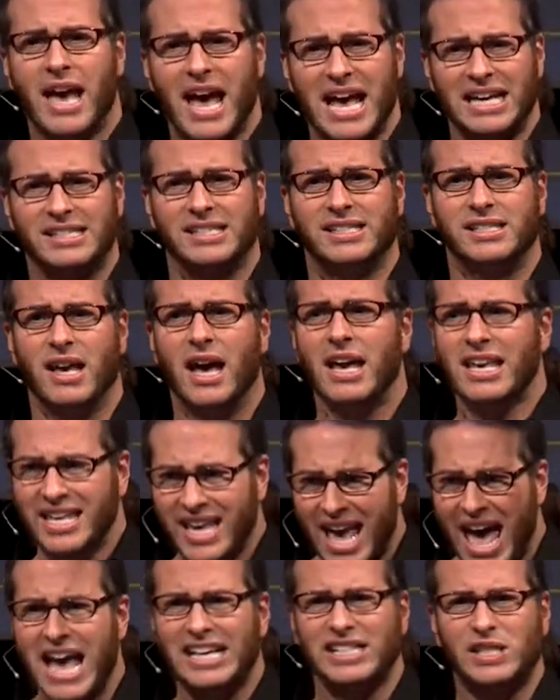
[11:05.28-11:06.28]
Yes,
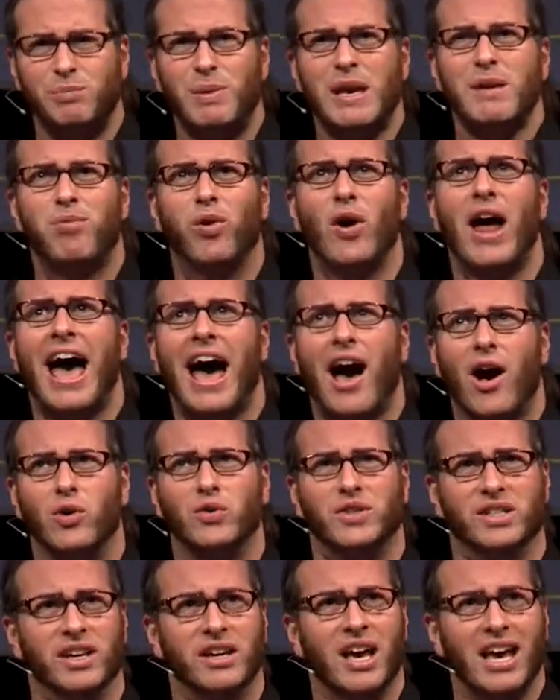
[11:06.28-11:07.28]
yes, be
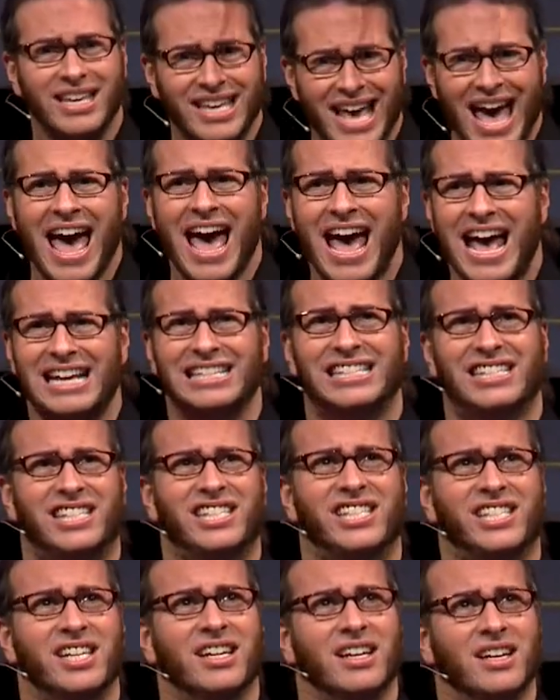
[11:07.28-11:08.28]
proud.
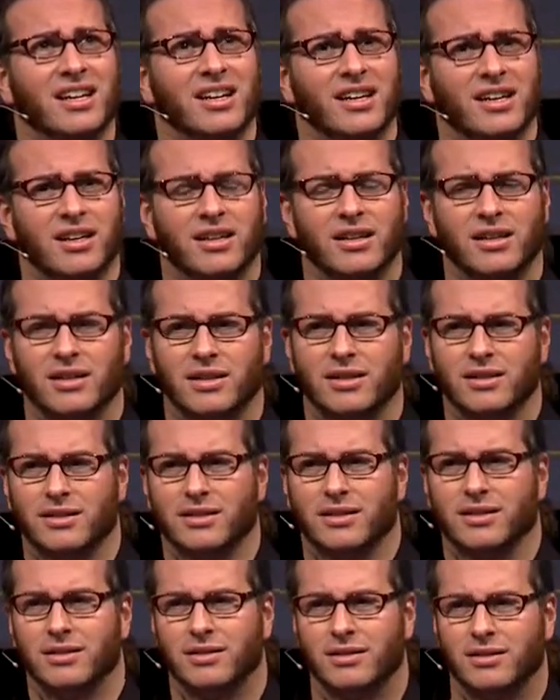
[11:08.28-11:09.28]
Yes!
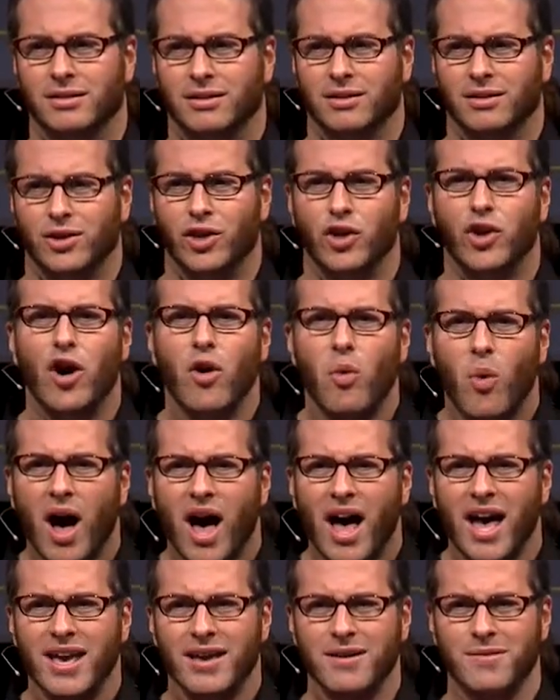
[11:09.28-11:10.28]
You know
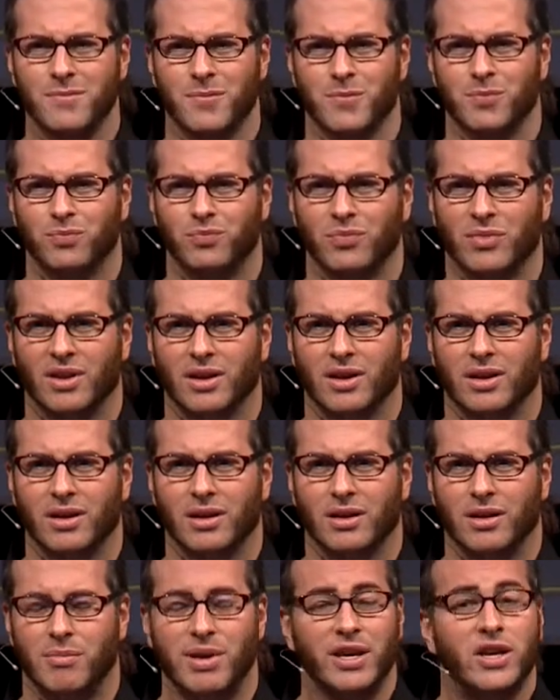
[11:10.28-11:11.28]
why?
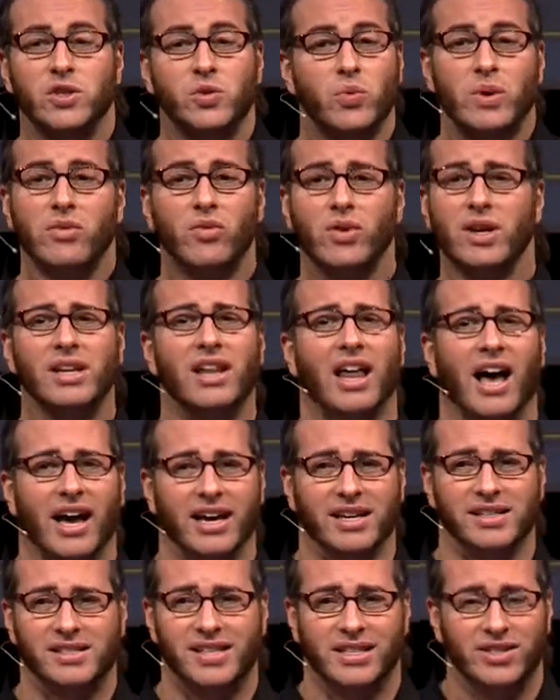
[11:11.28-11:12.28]
Because we
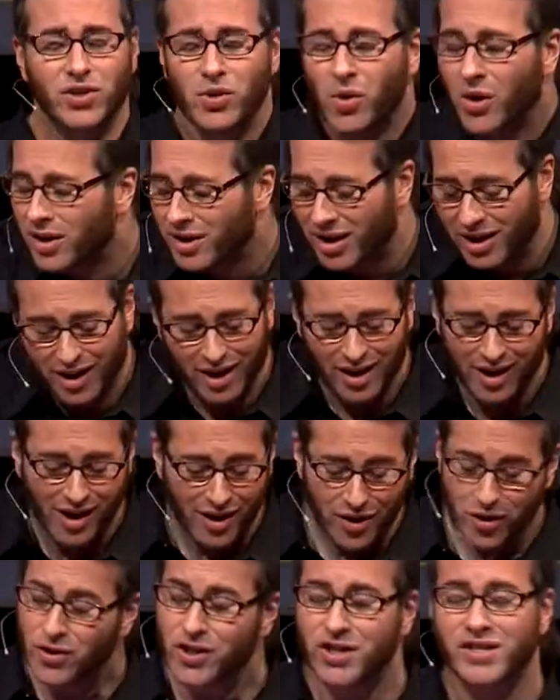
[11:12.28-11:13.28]
realize that you're